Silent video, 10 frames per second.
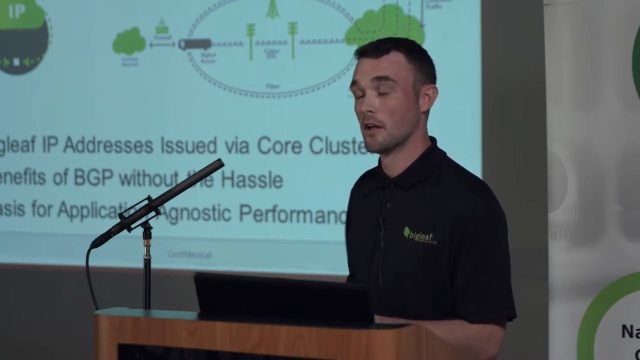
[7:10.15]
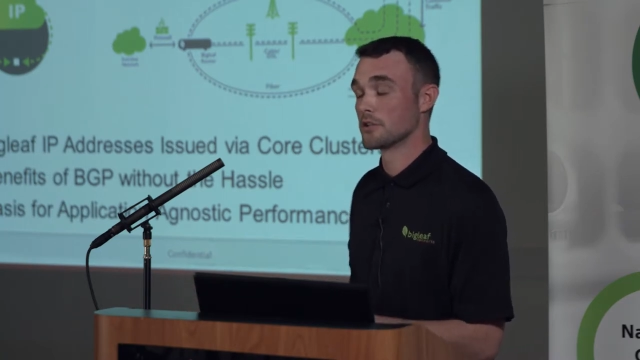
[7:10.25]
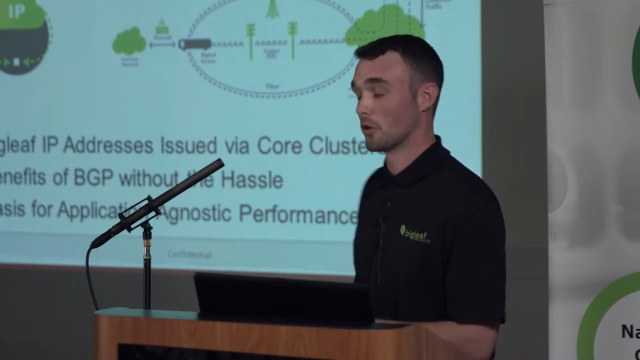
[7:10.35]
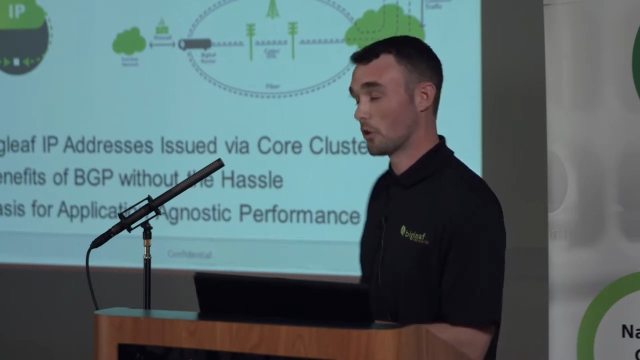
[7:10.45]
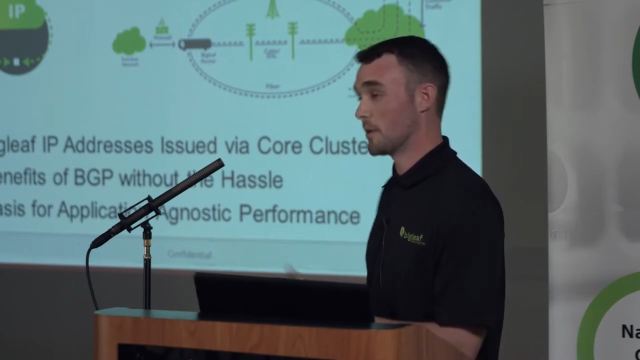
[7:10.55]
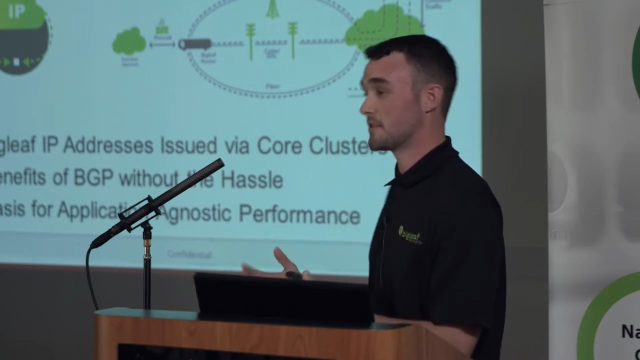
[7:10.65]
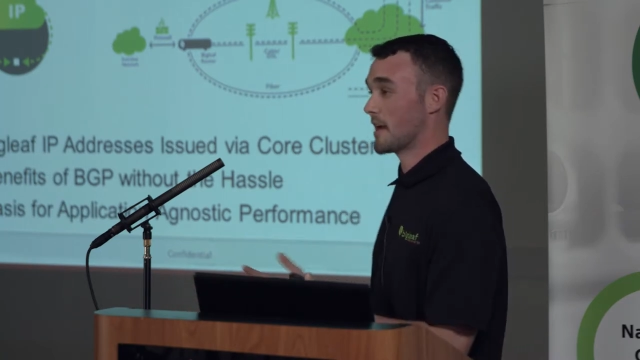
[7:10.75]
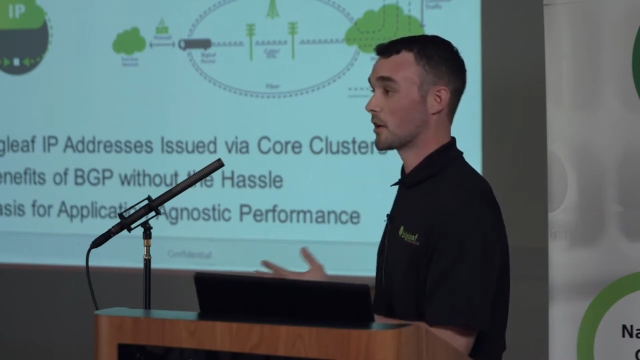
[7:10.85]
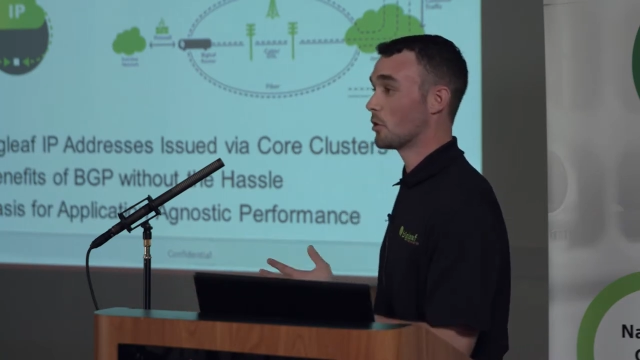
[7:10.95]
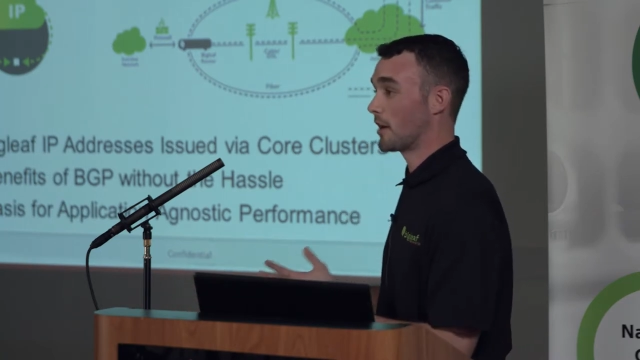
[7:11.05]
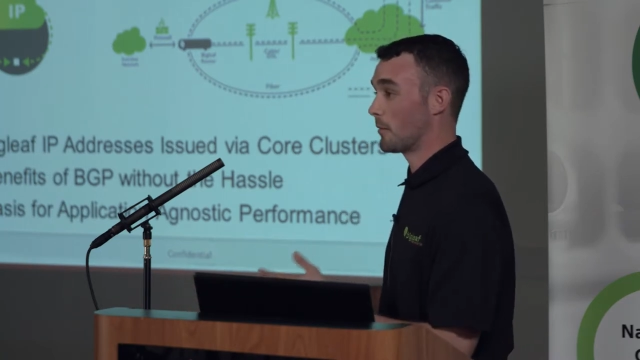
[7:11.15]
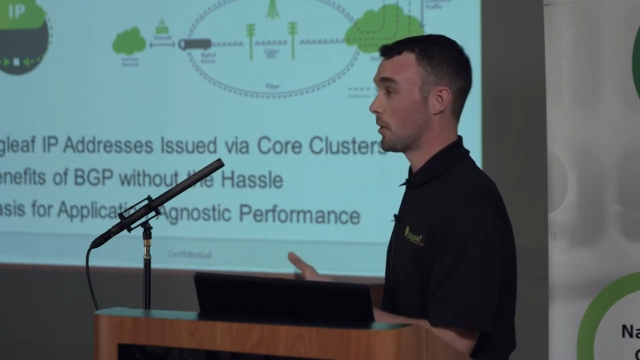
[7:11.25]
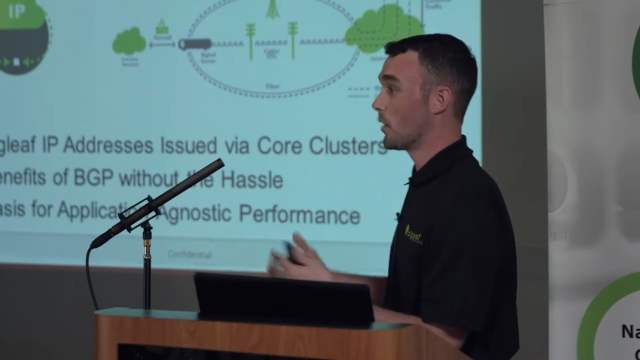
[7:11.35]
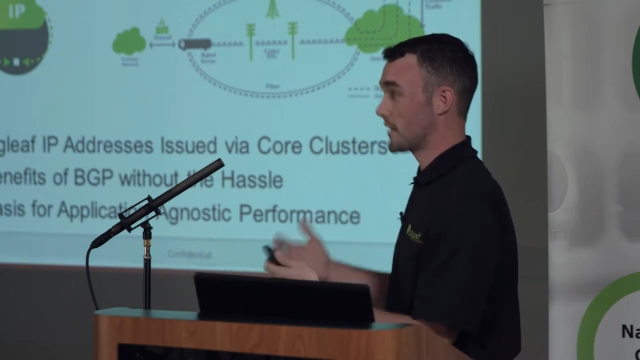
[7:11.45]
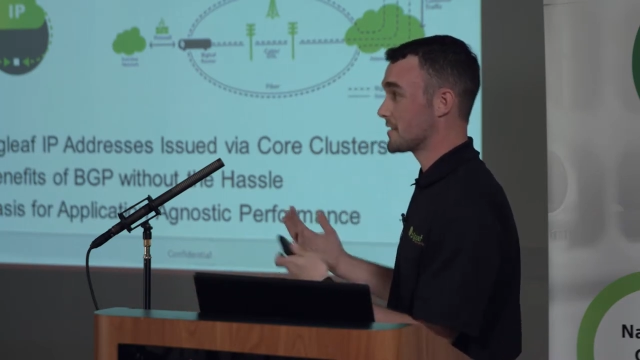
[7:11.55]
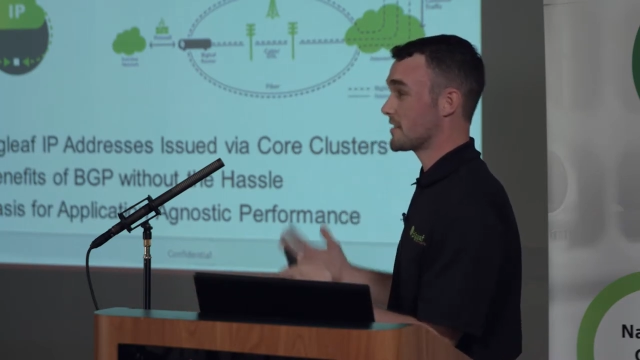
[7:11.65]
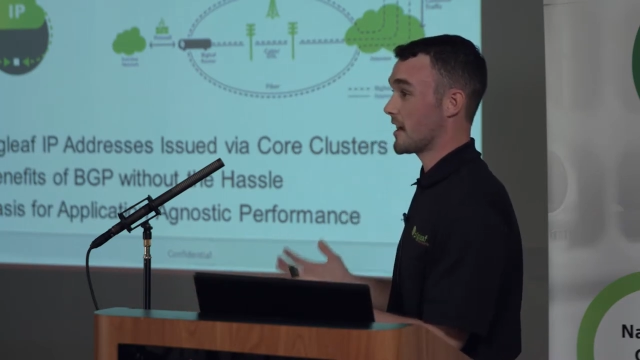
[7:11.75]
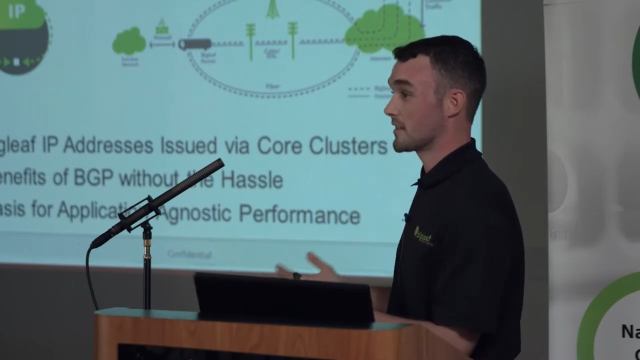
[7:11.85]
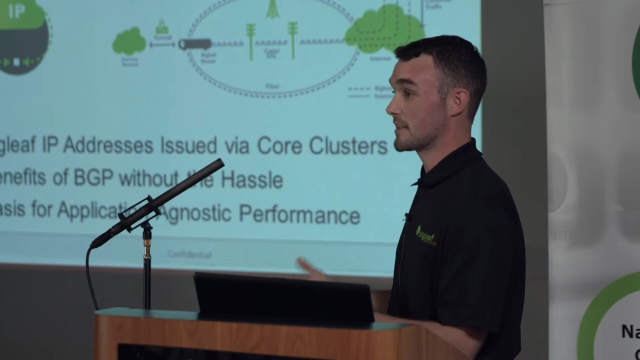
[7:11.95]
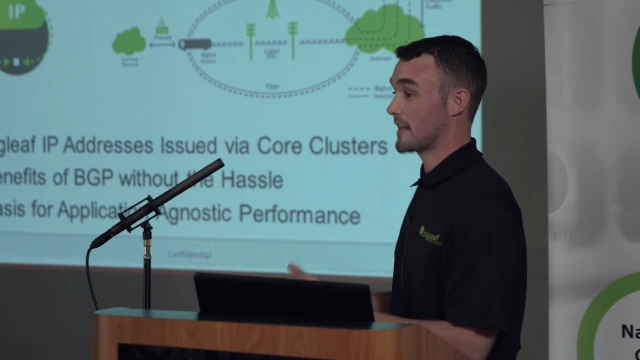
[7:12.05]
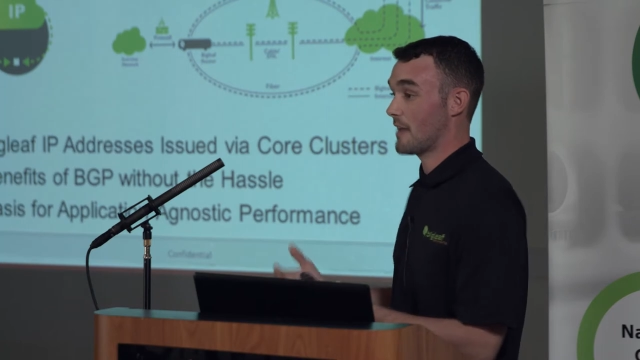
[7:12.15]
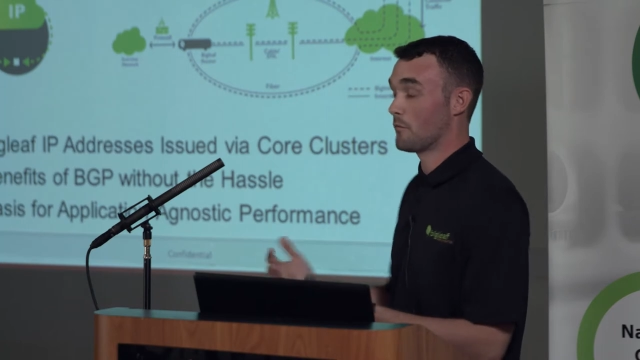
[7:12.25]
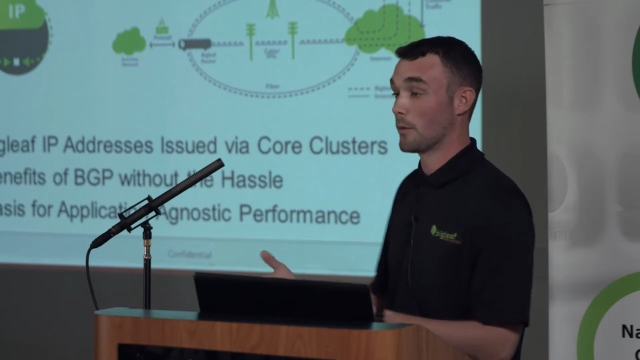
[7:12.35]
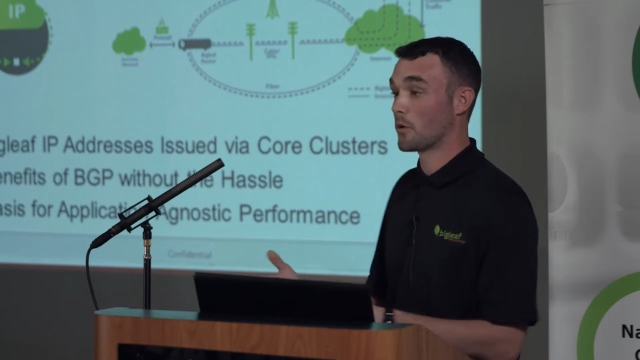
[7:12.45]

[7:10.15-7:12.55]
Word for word: So a little bit technical there, but what that's saying is that that VoIP